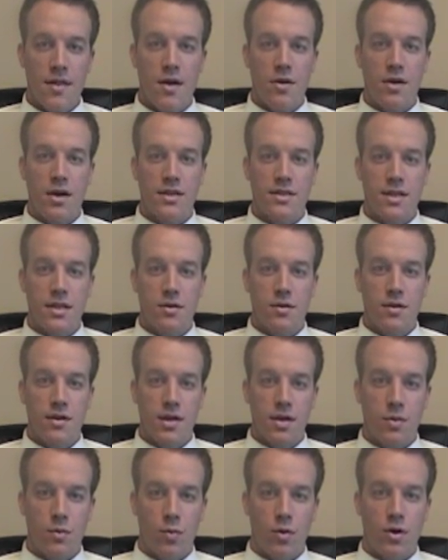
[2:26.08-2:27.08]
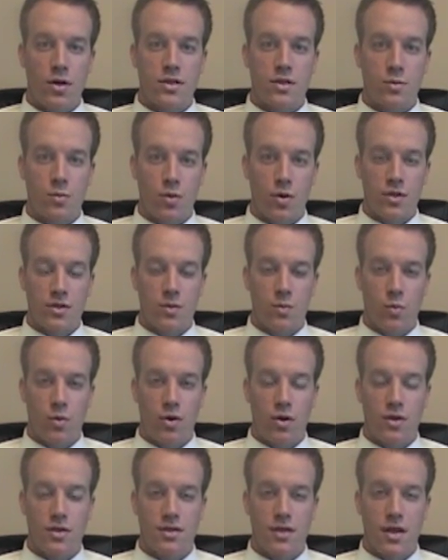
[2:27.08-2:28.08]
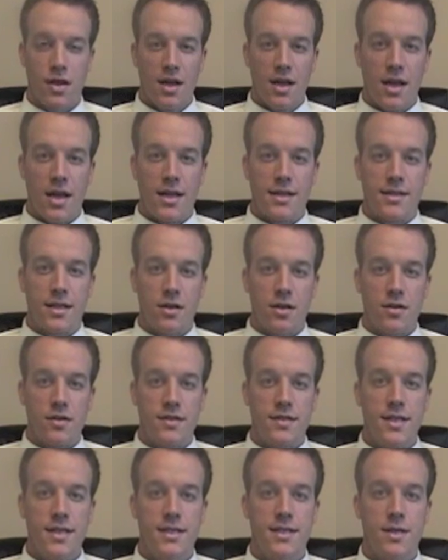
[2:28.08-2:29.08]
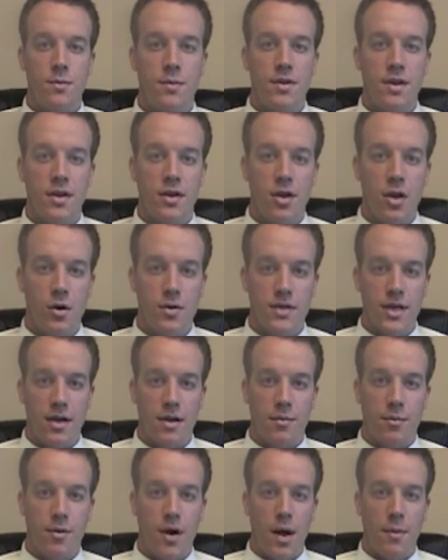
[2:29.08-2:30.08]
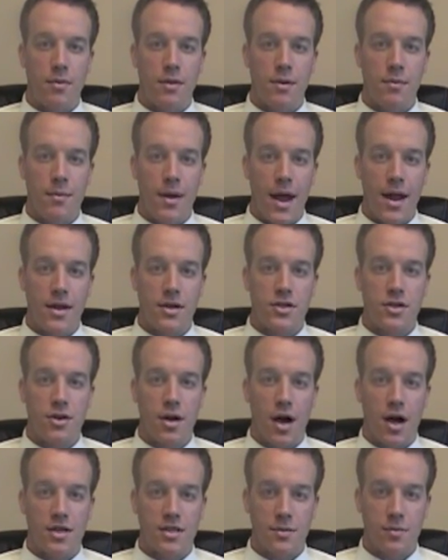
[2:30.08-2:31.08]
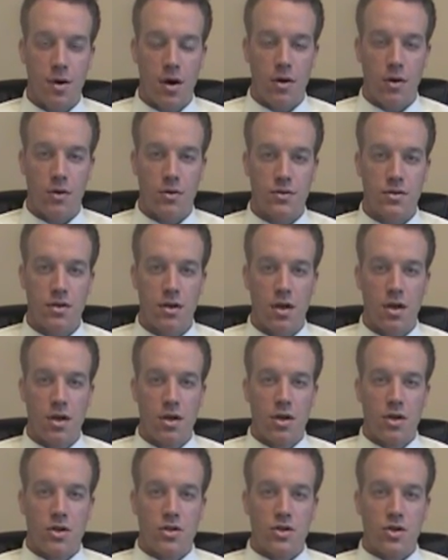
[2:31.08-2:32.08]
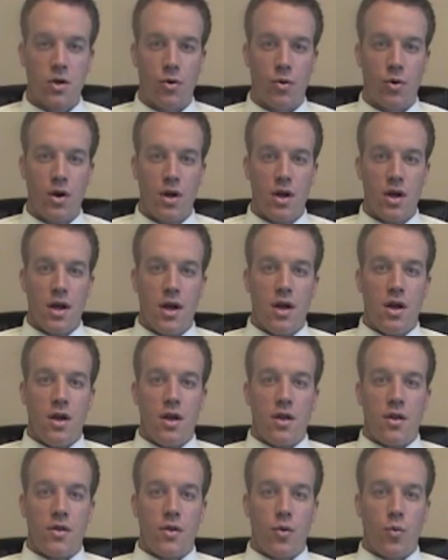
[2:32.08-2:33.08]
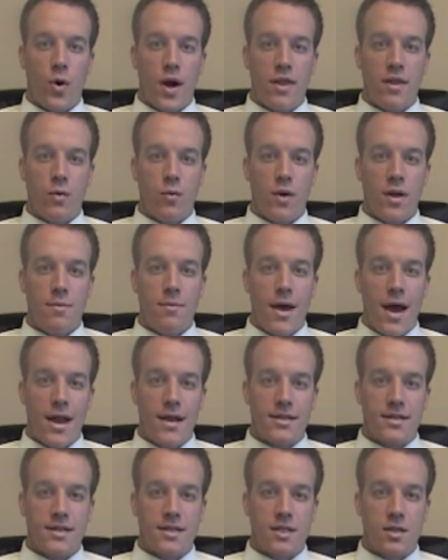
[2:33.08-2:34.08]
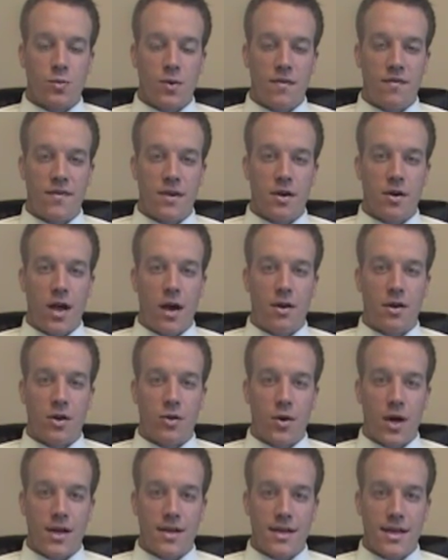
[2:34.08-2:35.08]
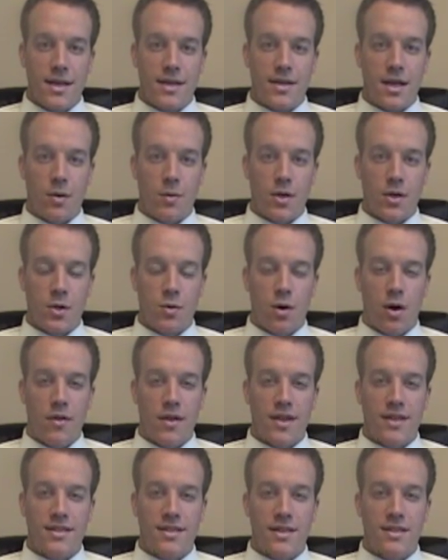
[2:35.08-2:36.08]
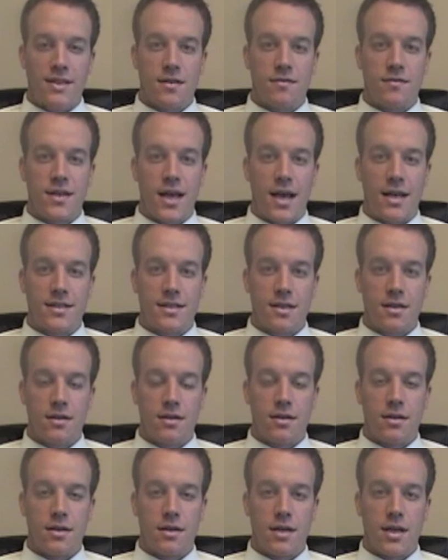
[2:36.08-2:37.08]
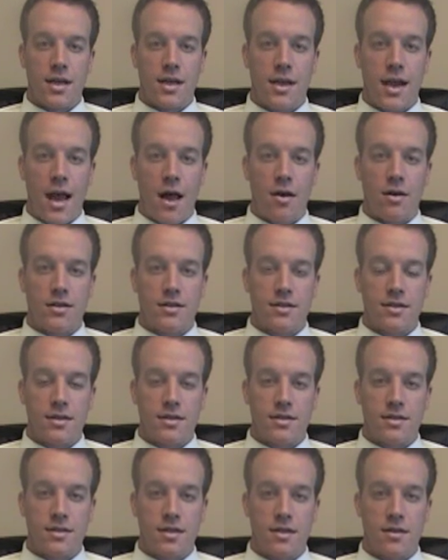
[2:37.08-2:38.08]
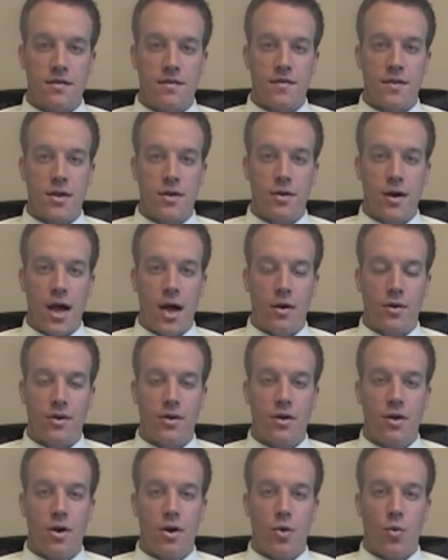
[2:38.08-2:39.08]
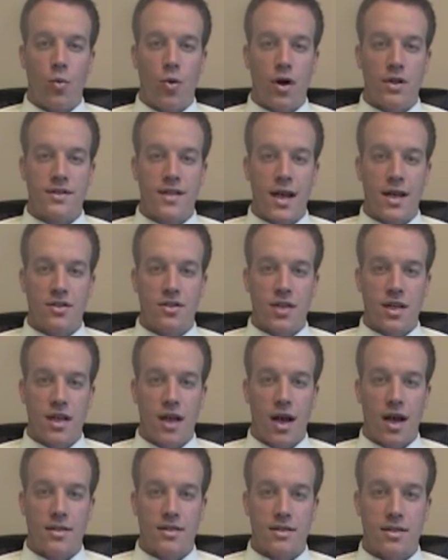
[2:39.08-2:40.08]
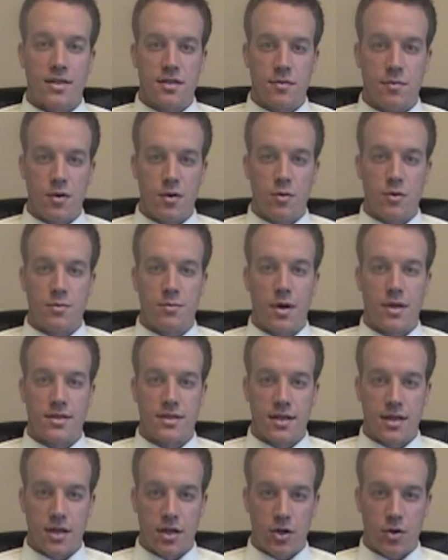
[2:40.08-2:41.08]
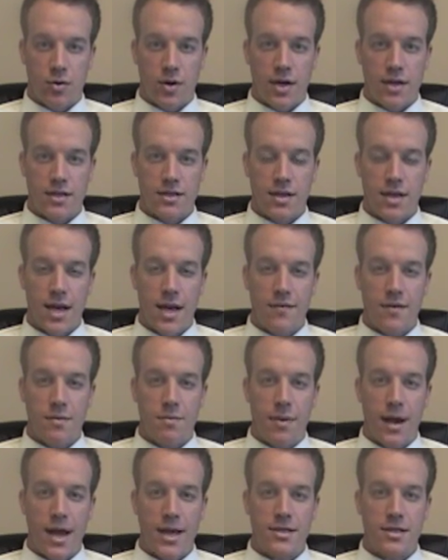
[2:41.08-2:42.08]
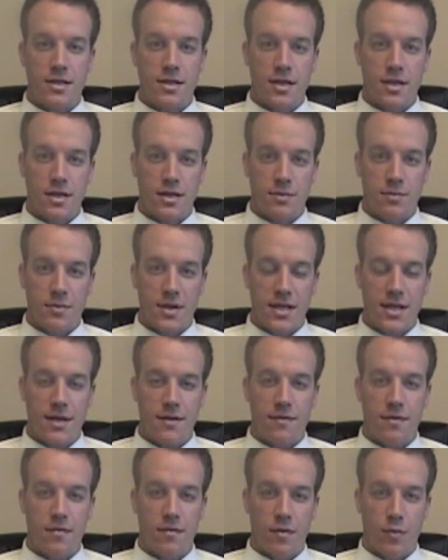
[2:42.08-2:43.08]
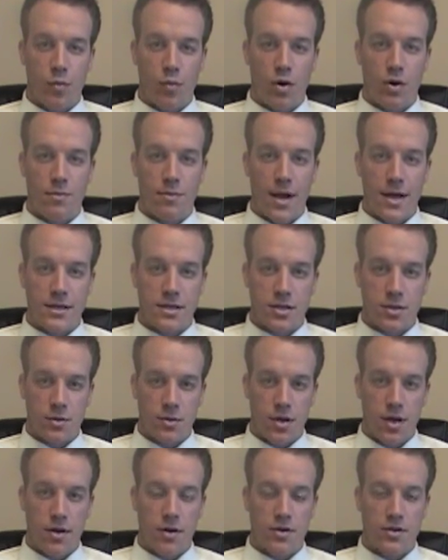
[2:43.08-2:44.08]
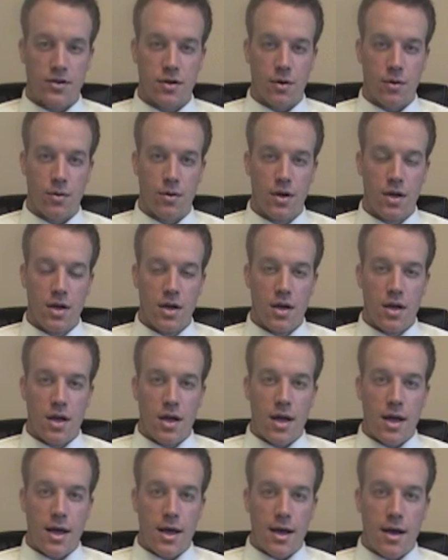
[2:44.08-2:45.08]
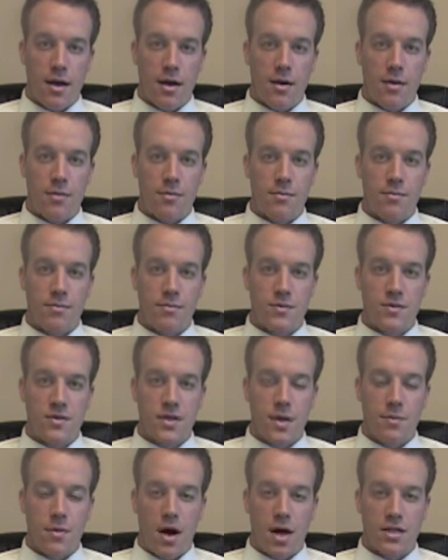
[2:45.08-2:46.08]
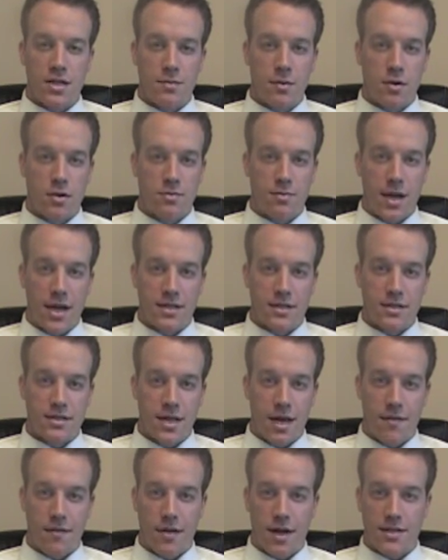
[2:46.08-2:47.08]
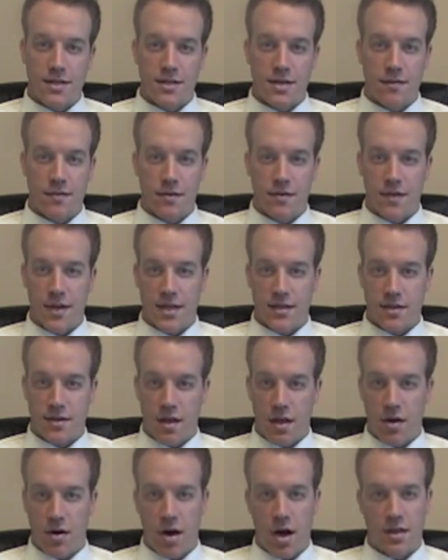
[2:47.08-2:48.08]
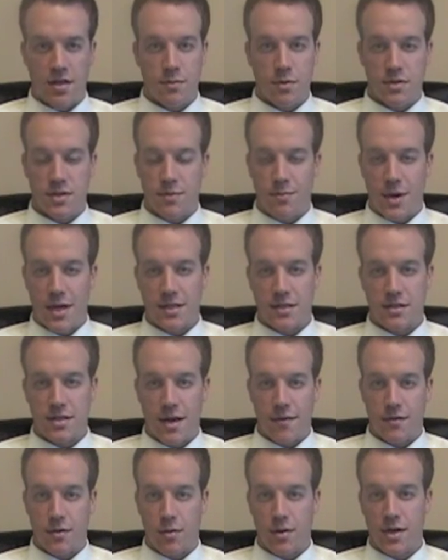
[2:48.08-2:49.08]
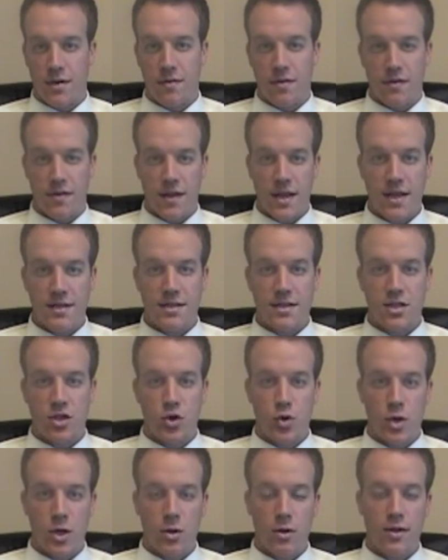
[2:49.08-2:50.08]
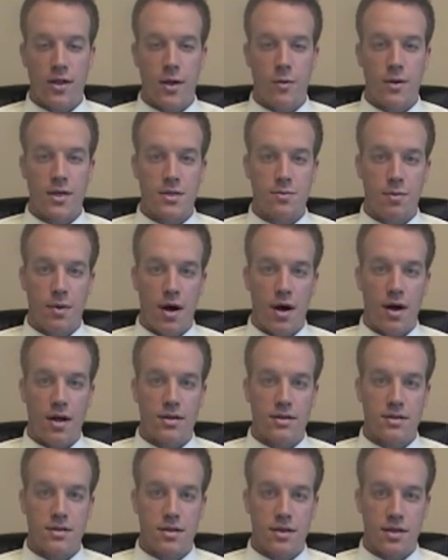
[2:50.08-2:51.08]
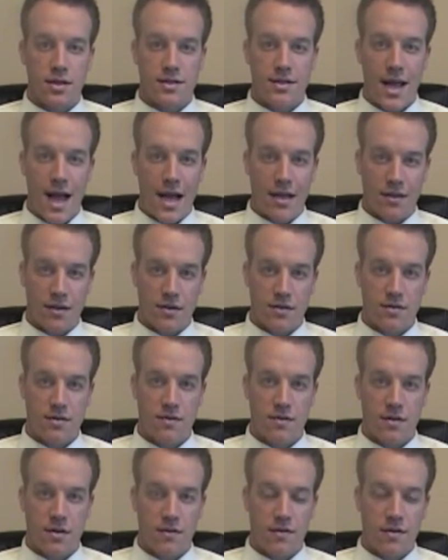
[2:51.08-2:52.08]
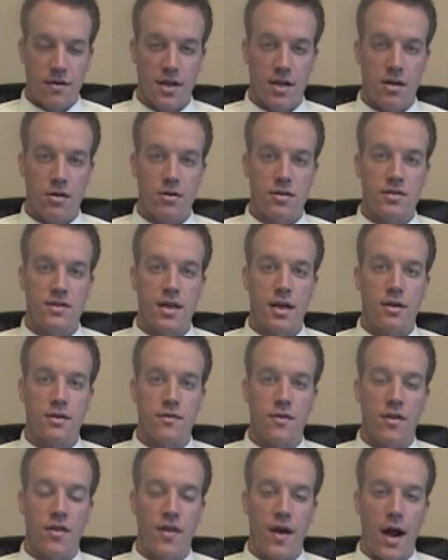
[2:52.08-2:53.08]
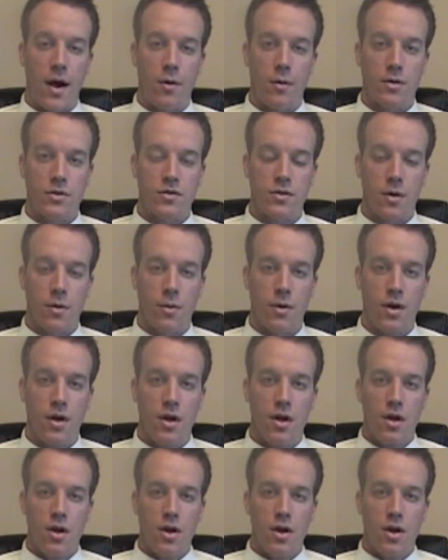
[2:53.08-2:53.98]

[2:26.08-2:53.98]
they'll continue to get worse and worse and worse until you see someone that knows how to properly manage your Hashimoto's. So the way that we manage this is that we figure out in great detail. We do all the extensive testing and analysis to figure out what's actually causing this immune response to increase. And every patient can be different from one patient to another. So some Hashimoto's patients have lots of different things, and the other Hashimoto's patients have totally different things that's triggering their response to attack the follicular cells of the thyroid. So